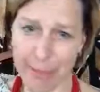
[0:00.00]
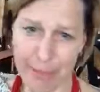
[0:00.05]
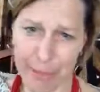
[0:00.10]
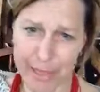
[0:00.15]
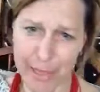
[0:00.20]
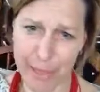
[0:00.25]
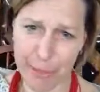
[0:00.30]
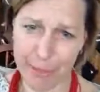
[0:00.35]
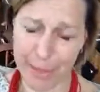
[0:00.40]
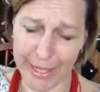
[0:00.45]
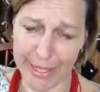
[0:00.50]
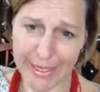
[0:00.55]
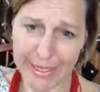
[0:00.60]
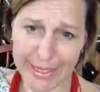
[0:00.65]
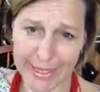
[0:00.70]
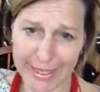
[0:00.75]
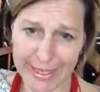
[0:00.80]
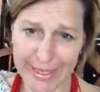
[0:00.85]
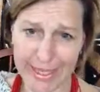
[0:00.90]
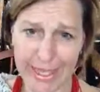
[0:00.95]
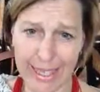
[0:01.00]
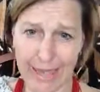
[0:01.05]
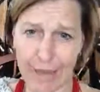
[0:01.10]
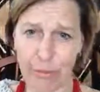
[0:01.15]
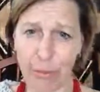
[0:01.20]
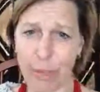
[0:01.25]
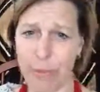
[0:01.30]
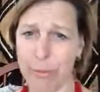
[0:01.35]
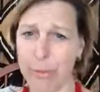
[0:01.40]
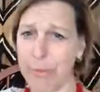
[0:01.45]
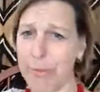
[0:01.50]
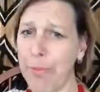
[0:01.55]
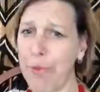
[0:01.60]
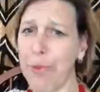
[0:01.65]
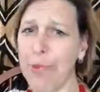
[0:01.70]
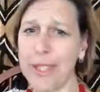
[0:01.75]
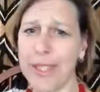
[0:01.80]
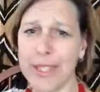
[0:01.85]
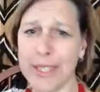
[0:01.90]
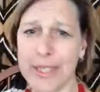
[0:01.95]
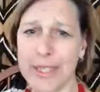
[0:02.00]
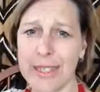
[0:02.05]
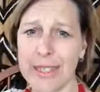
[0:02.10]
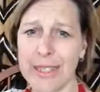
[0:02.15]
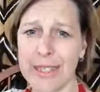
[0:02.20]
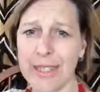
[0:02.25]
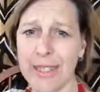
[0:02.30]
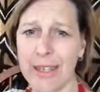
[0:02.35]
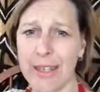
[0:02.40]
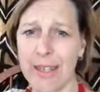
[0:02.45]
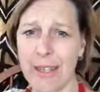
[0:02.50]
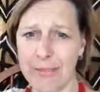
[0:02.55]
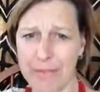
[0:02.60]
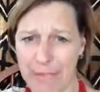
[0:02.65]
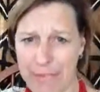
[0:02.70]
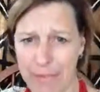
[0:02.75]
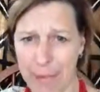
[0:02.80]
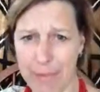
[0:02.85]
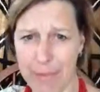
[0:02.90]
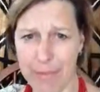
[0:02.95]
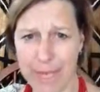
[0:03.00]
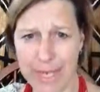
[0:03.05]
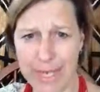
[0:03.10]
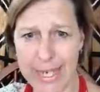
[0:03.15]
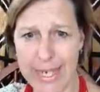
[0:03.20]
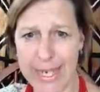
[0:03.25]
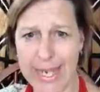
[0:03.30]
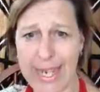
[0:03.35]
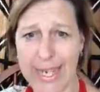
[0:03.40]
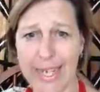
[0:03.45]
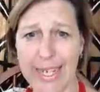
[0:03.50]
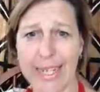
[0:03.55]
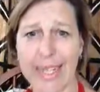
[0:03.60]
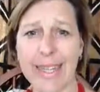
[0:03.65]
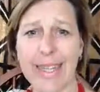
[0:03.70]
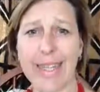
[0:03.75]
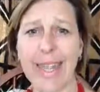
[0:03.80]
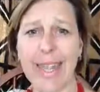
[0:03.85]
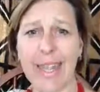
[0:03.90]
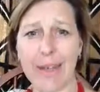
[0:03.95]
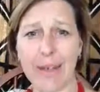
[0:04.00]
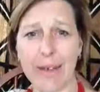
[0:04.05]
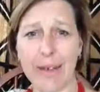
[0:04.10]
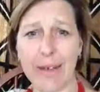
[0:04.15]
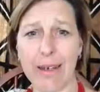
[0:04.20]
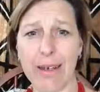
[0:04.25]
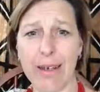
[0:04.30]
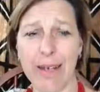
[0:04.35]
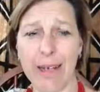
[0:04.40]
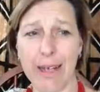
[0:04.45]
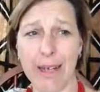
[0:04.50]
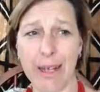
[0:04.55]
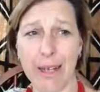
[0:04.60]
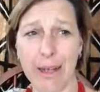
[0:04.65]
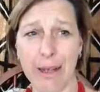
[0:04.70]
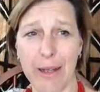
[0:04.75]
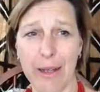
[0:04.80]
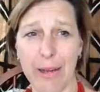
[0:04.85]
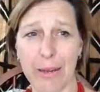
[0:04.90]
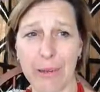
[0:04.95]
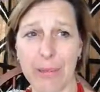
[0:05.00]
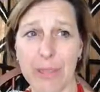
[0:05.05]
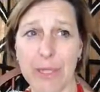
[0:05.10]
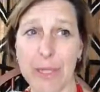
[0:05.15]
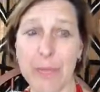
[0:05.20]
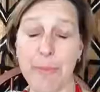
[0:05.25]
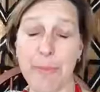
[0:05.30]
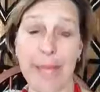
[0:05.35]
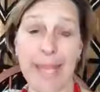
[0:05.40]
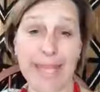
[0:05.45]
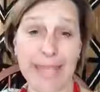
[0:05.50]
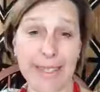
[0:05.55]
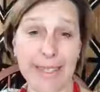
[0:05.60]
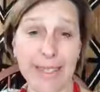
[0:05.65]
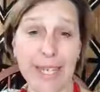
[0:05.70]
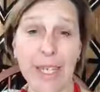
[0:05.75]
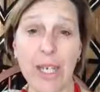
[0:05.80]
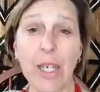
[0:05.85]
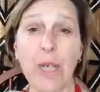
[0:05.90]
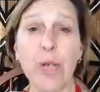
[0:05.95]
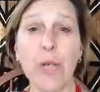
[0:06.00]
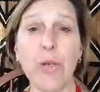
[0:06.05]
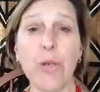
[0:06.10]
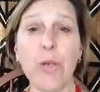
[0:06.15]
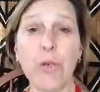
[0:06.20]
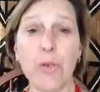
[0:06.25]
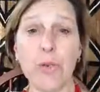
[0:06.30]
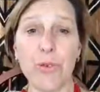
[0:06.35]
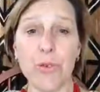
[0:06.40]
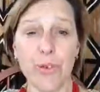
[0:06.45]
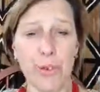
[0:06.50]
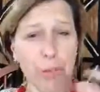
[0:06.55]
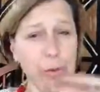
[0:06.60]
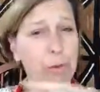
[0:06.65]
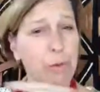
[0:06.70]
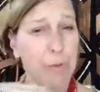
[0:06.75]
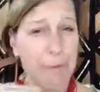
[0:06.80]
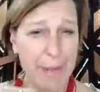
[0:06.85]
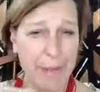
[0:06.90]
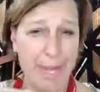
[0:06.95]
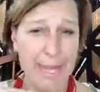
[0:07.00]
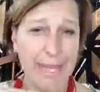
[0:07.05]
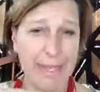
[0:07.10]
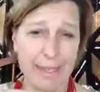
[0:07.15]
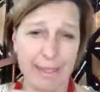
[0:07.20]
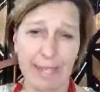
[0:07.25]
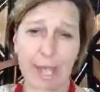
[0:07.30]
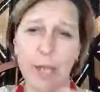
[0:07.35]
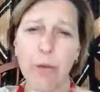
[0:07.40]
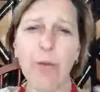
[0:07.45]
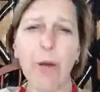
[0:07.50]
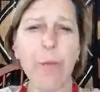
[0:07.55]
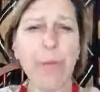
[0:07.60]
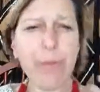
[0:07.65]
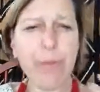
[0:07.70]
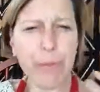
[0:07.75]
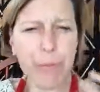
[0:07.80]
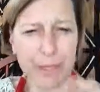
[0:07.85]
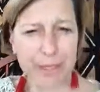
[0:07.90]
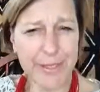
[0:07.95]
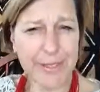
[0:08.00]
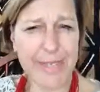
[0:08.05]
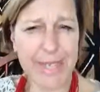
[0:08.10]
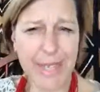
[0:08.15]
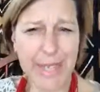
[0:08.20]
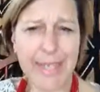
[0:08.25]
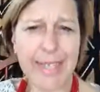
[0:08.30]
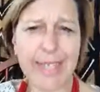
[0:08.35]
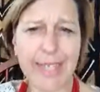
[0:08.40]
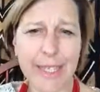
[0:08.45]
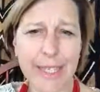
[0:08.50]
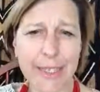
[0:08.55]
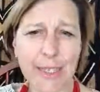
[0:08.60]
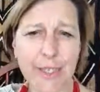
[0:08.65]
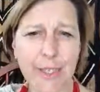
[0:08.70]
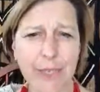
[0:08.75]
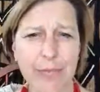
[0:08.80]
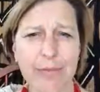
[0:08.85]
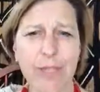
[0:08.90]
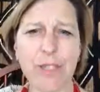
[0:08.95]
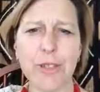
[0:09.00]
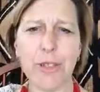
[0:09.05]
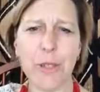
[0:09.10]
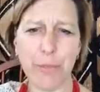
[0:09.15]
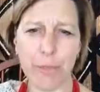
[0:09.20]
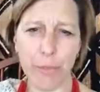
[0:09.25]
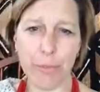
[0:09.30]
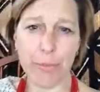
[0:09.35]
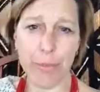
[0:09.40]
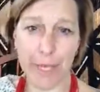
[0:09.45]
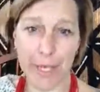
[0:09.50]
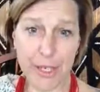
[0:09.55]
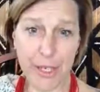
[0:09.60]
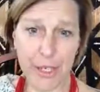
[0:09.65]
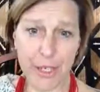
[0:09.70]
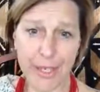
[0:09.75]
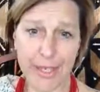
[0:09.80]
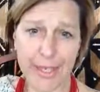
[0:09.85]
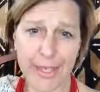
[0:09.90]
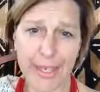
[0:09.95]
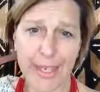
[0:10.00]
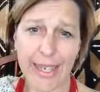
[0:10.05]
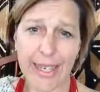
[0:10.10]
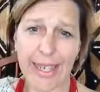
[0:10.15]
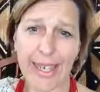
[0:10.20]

had been spent and what proportion of that money that was spent still remained. Like what percentage of the total budget